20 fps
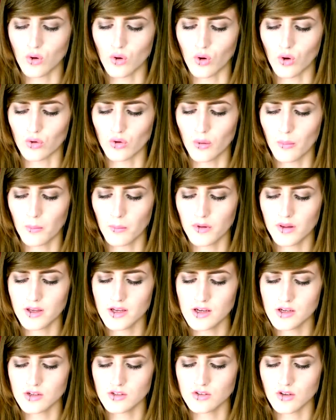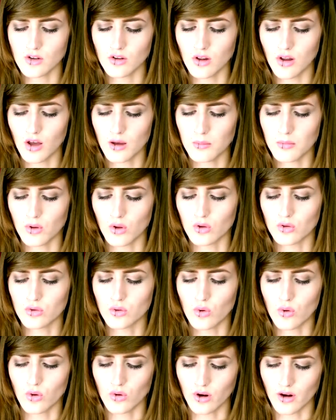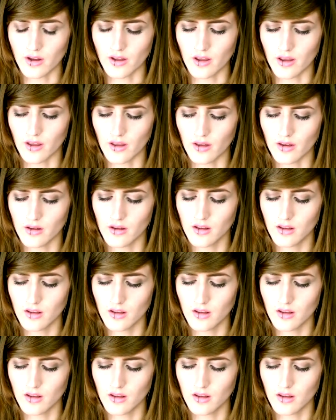on bleached, light blonde or grey hair.